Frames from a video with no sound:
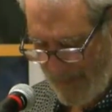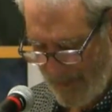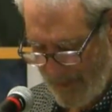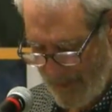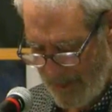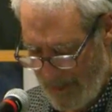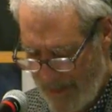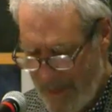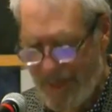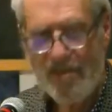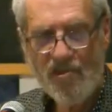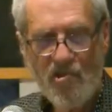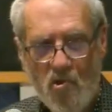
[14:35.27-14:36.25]

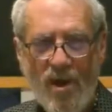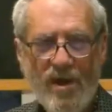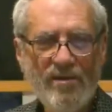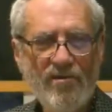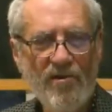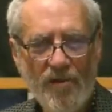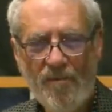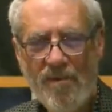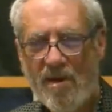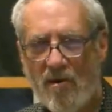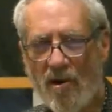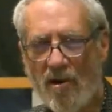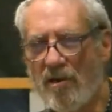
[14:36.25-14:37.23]
Yet you entered
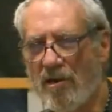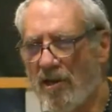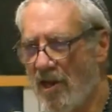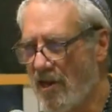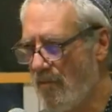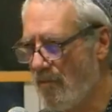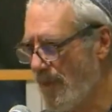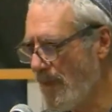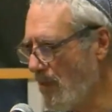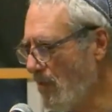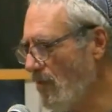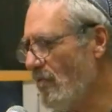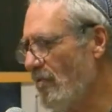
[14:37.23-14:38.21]
America like a
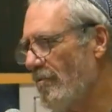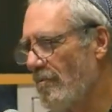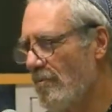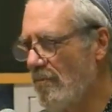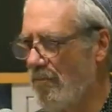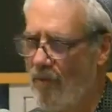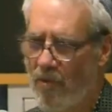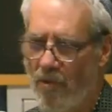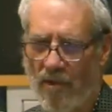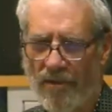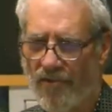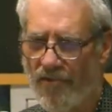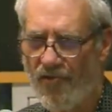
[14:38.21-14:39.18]
pilgrim or
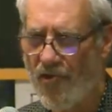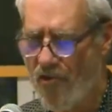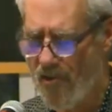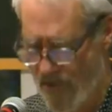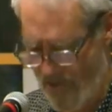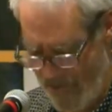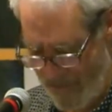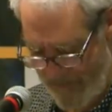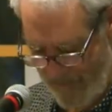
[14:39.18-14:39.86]
a germ.